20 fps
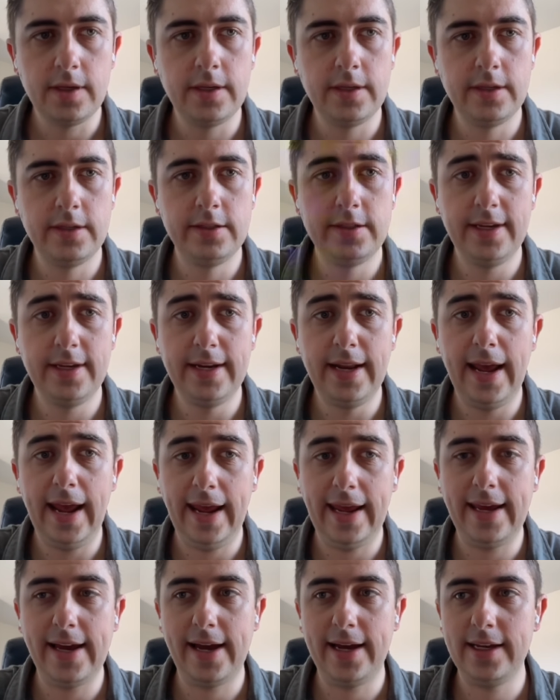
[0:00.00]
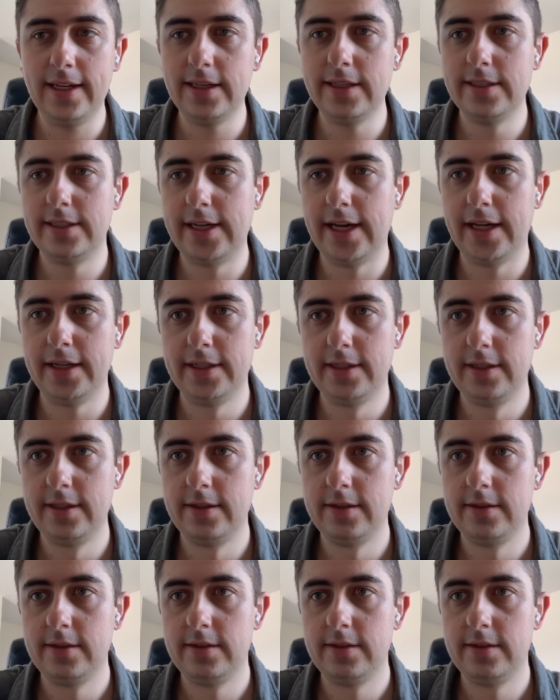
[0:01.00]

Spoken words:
is an AI intent.